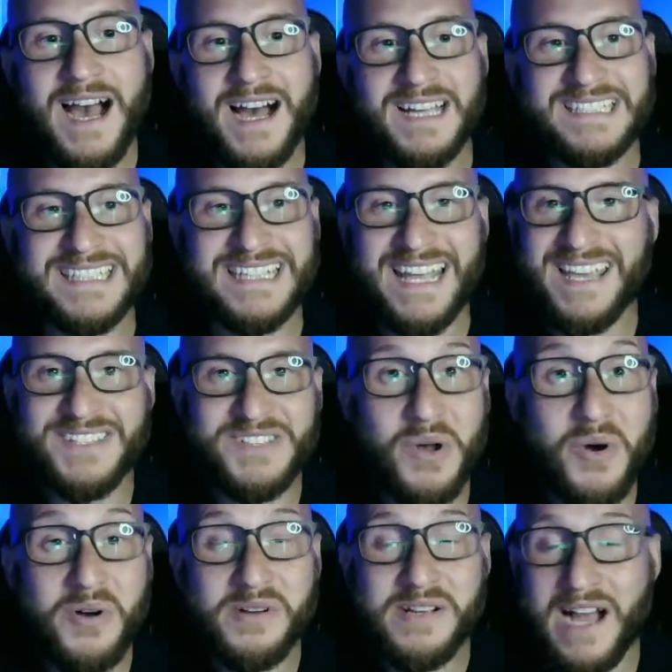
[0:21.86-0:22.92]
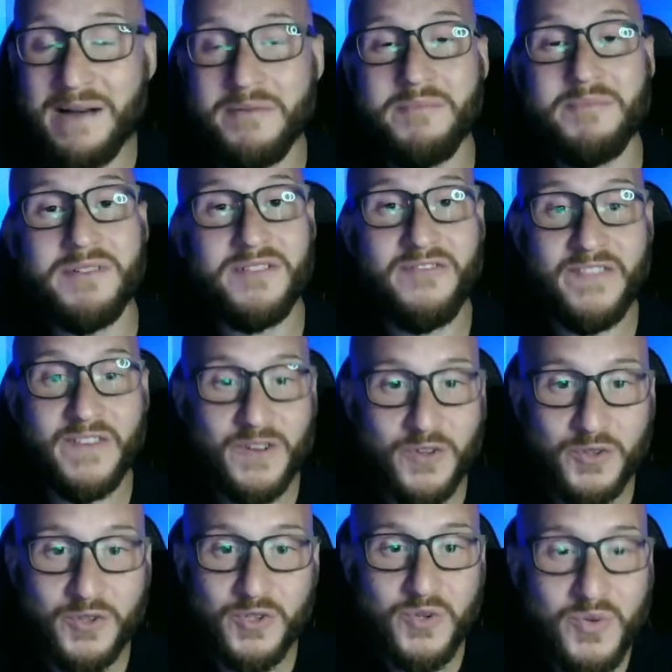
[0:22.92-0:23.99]
today is all comic book
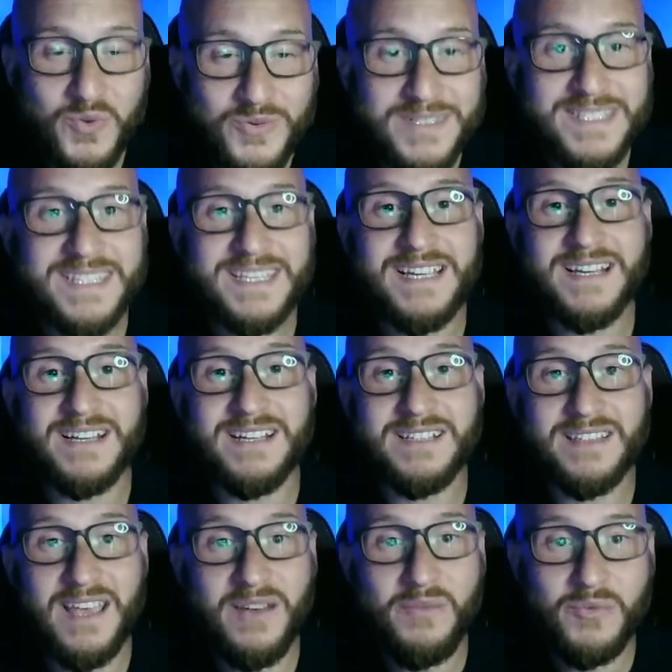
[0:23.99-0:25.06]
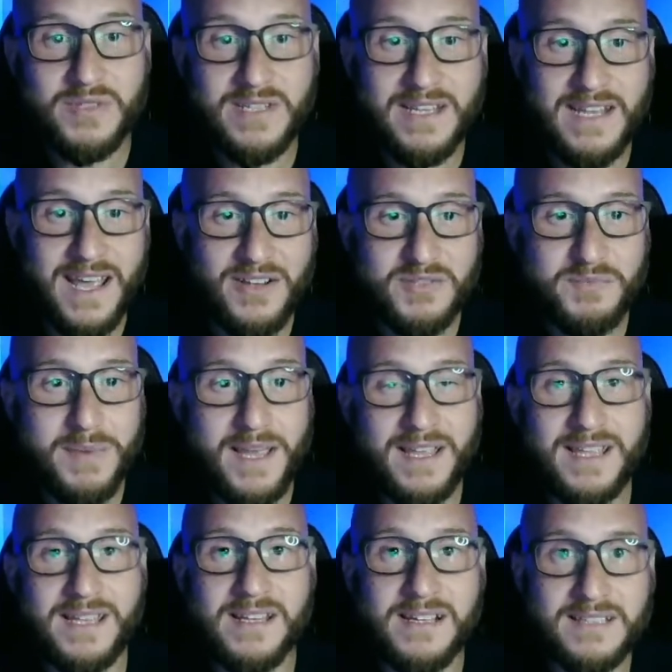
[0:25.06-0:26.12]
filled news that was announced
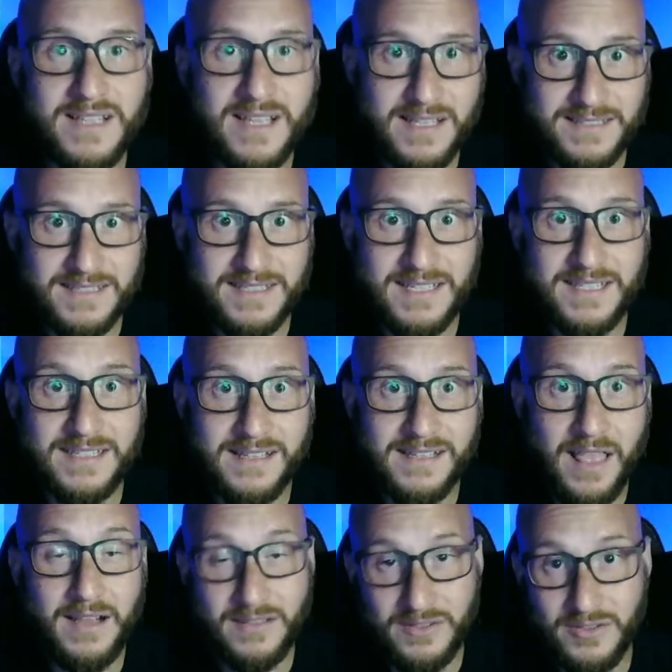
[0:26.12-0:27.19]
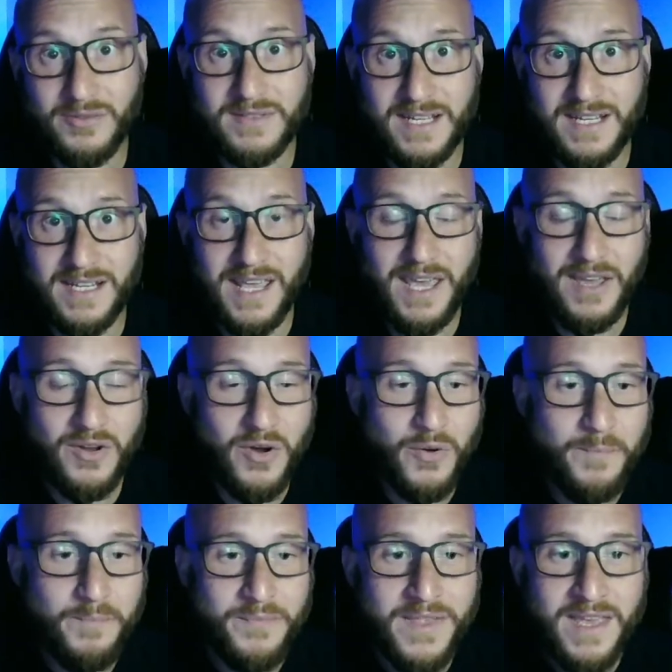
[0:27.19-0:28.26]
back in San
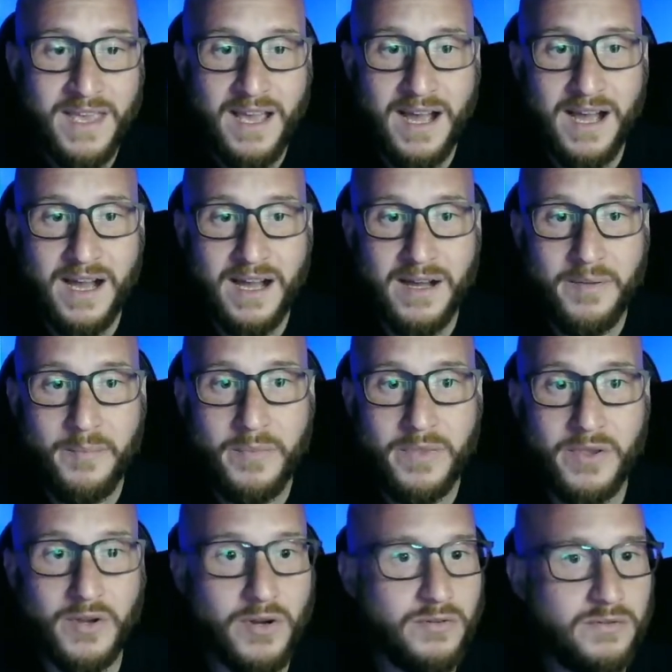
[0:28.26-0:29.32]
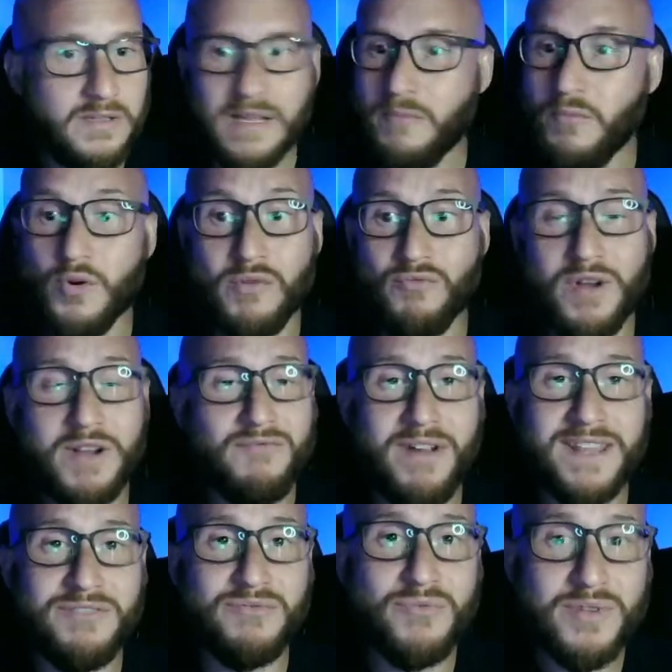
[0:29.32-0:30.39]
Diego. I want to run
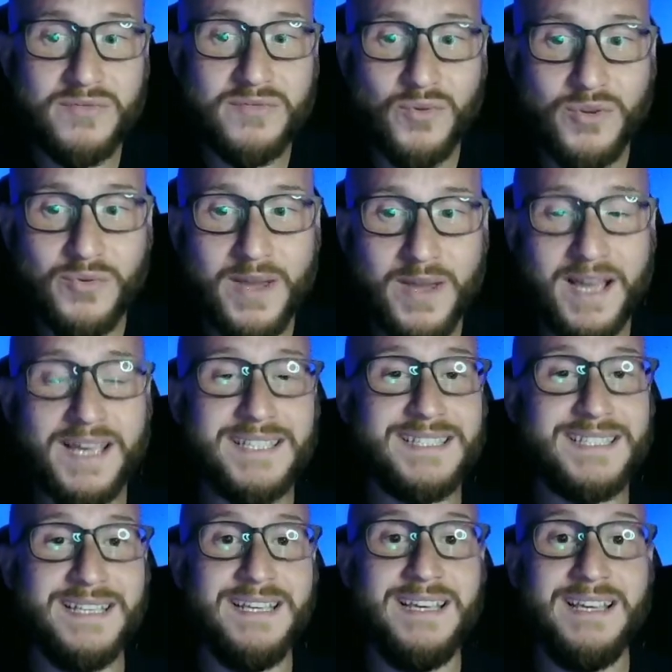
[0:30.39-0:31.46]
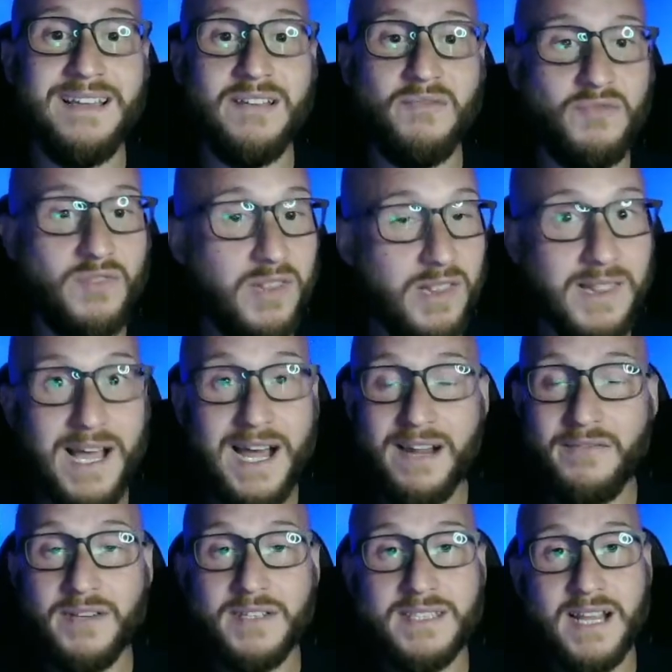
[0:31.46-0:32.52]
right through this for you guys. A lot
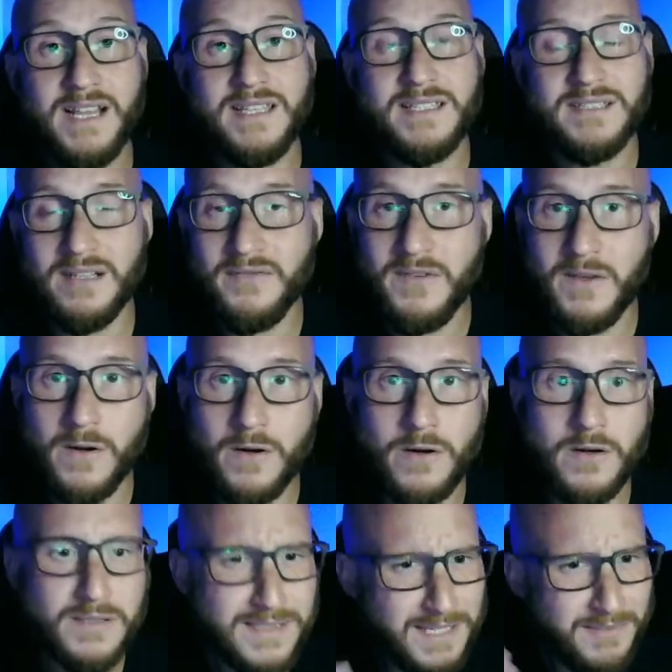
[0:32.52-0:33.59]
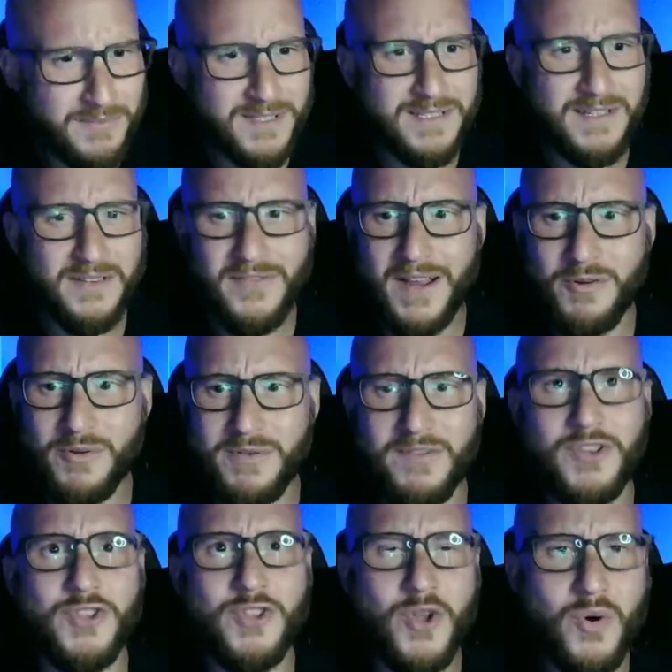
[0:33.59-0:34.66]
of exciting stuff here. Some of the stuff I don't
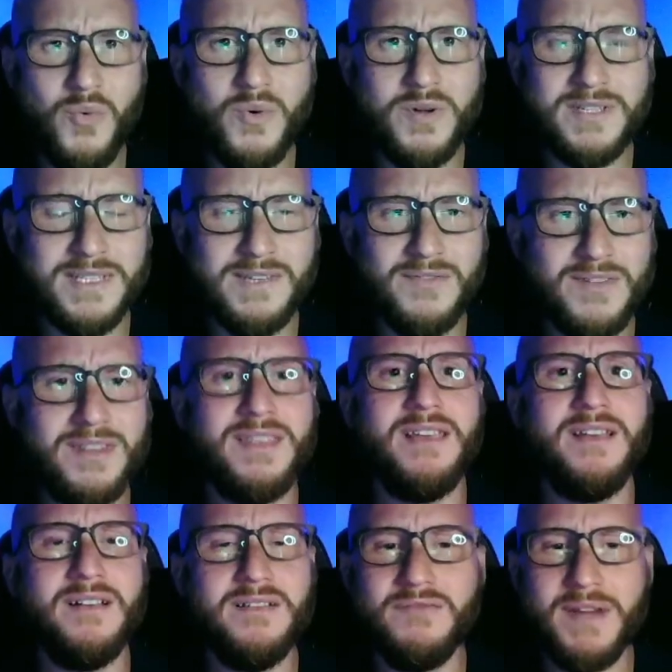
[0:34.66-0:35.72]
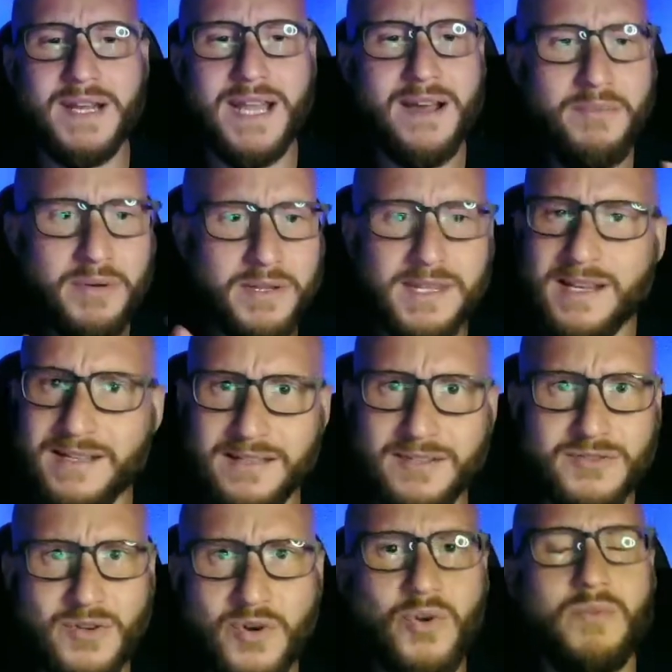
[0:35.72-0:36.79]
even know what to even think of right now, but then
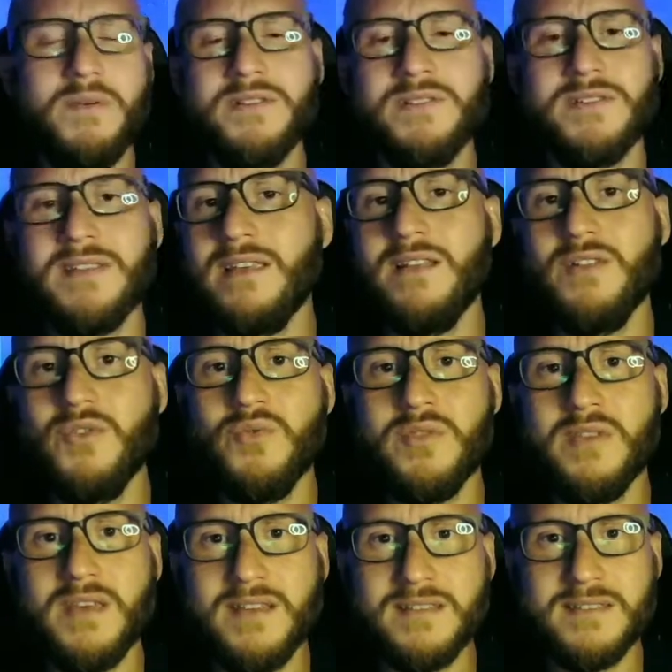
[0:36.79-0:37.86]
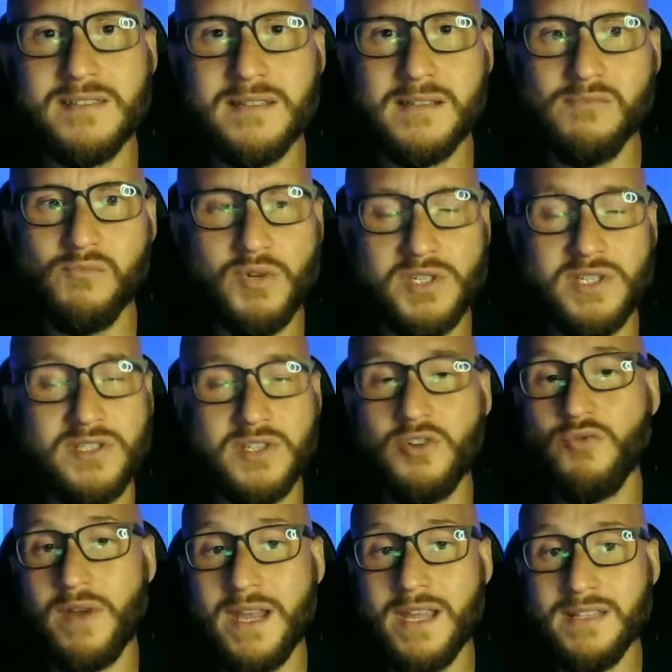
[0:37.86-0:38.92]
there's a whole bunch of new things, which is
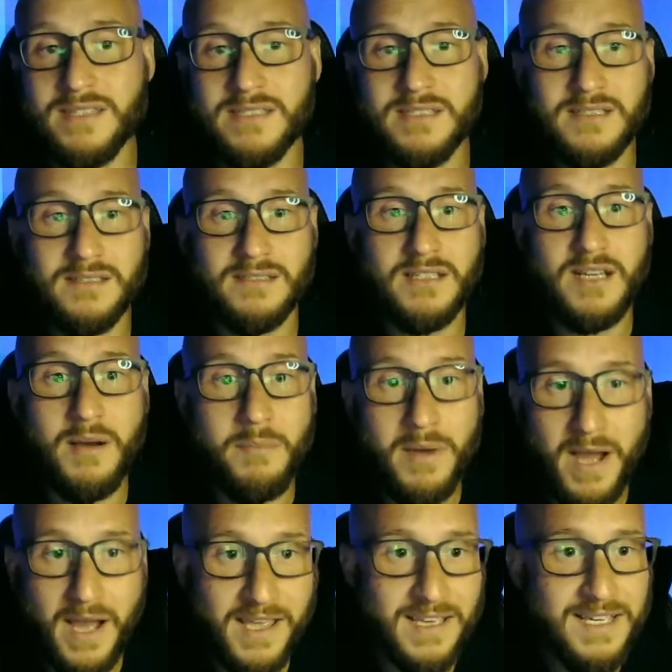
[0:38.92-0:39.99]
great to come by.